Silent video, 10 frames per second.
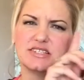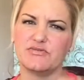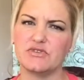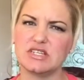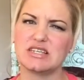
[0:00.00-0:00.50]

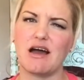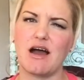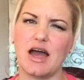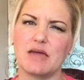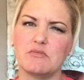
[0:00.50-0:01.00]
different
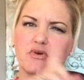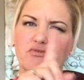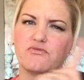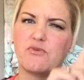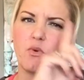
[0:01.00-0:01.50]
time
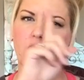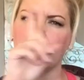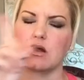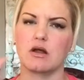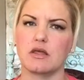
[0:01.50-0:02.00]

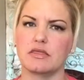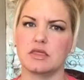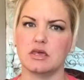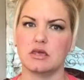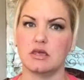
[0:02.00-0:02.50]
for
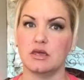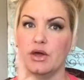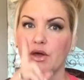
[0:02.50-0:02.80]
the